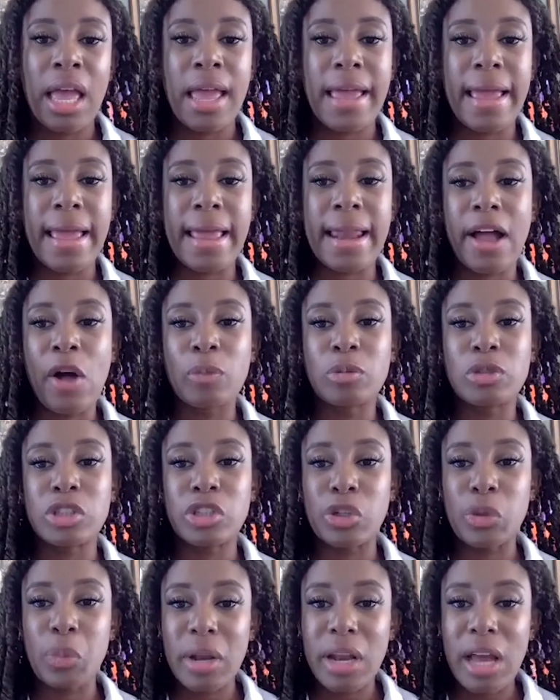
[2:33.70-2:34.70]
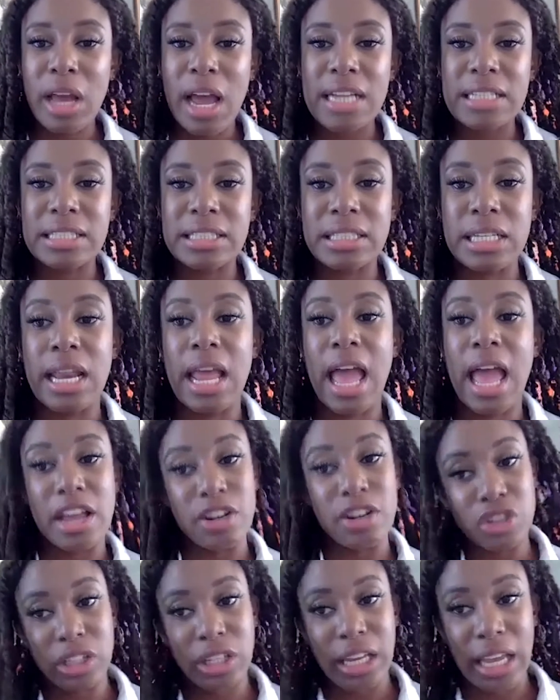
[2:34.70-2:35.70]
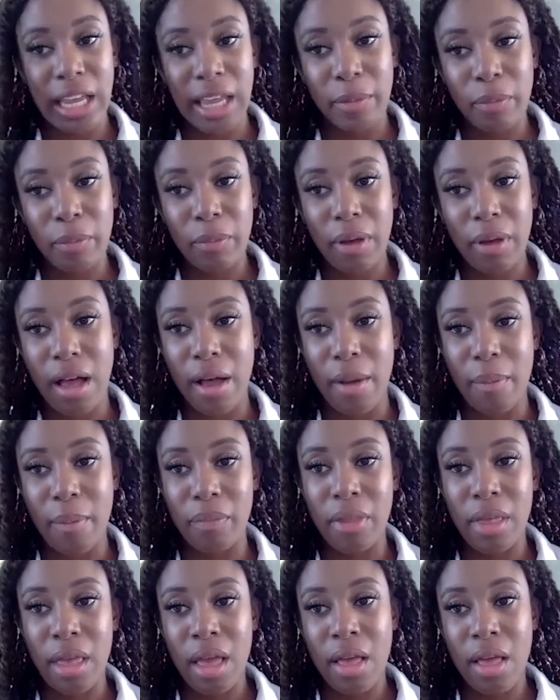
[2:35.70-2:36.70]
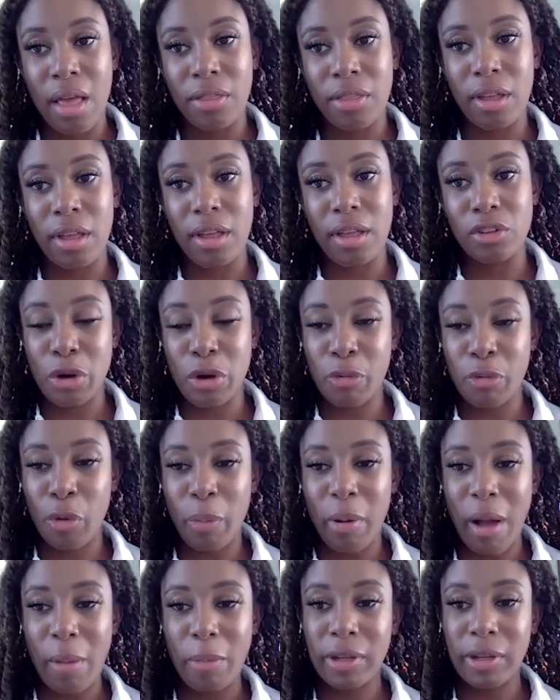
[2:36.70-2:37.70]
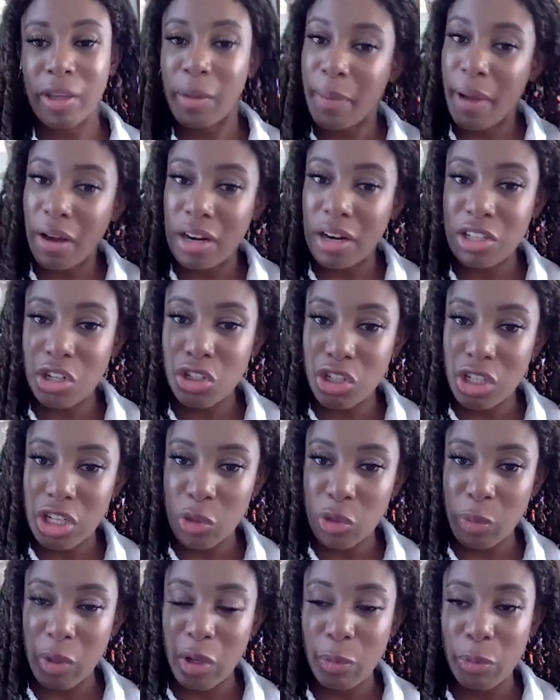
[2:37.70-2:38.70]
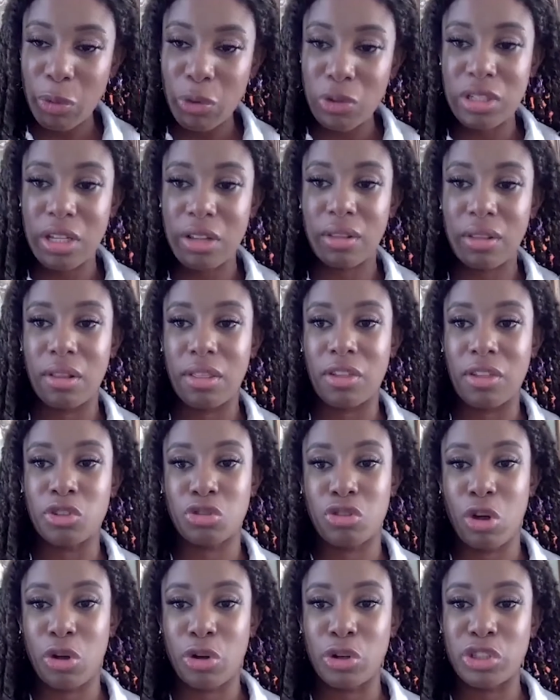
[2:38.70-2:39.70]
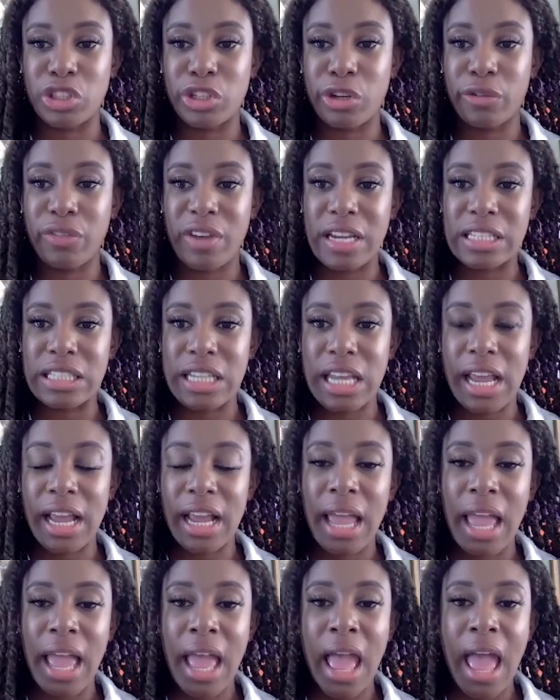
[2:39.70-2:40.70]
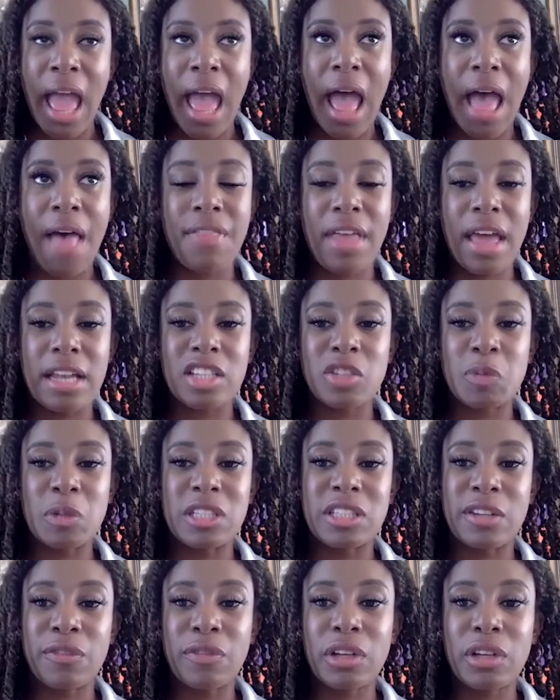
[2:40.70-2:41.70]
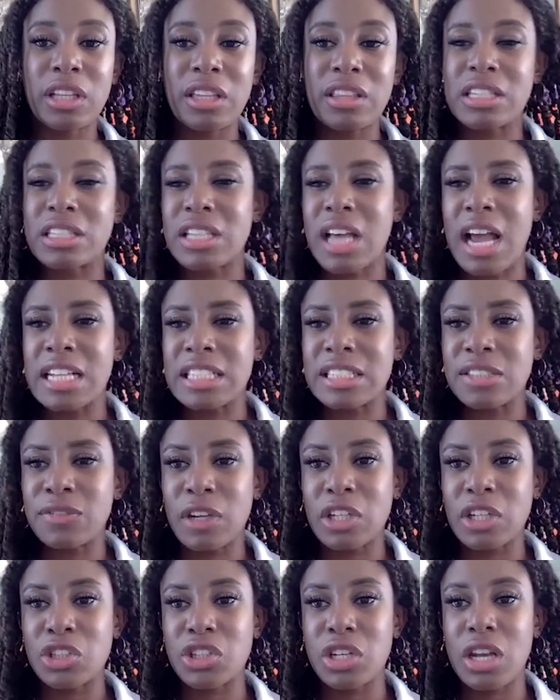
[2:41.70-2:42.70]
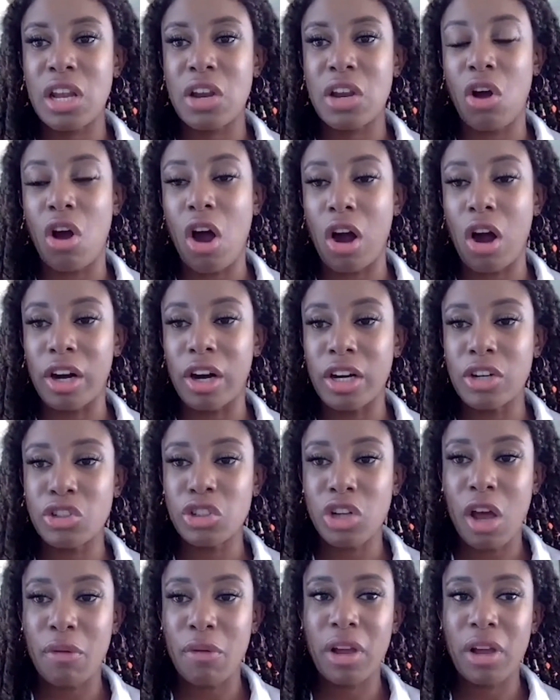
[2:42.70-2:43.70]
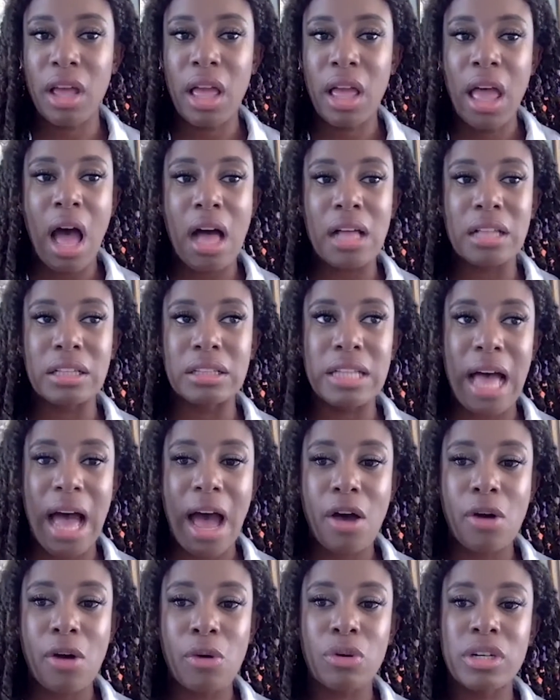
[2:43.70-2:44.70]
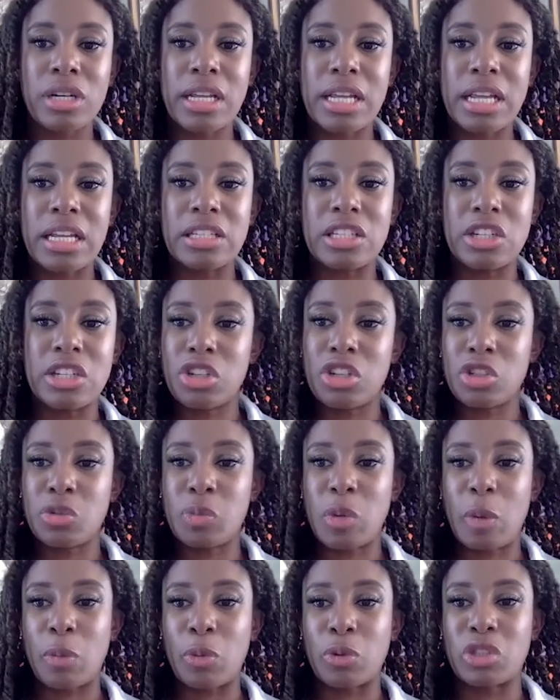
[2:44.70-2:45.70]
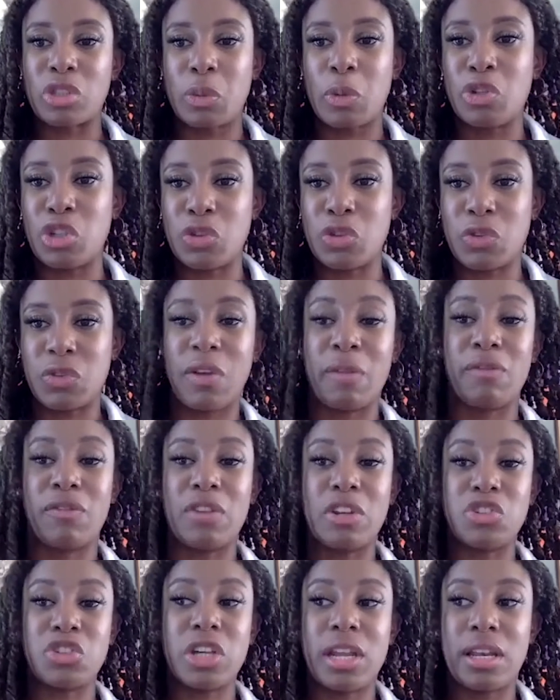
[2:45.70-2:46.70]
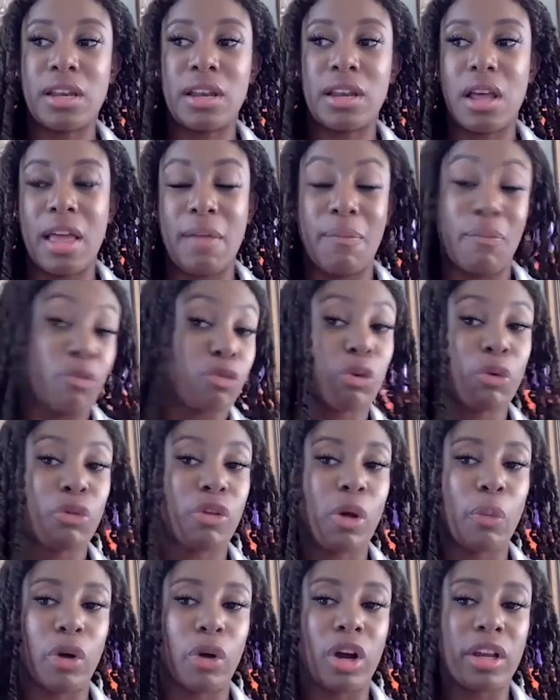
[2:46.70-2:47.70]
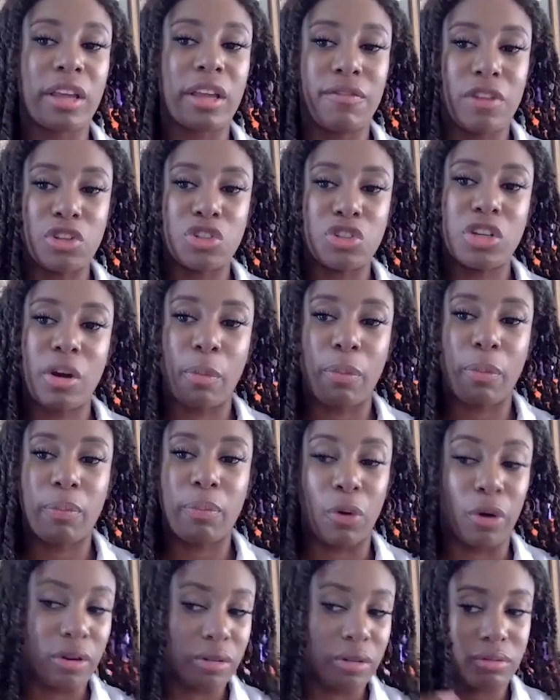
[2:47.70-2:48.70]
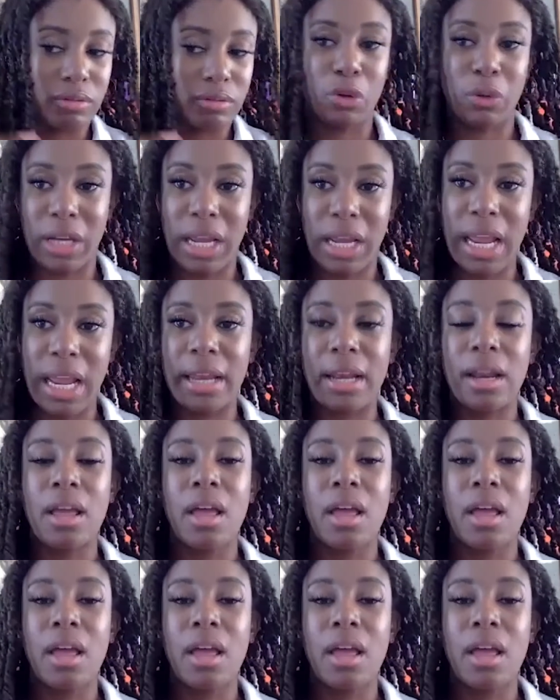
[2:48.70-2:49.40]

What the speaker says: It helps humanize and educate the general public about Indigenous peoples and the struggles they're facing. And then specifically the science fiction and horror genre allowed Indigenous people to envision, and through their work, envision or create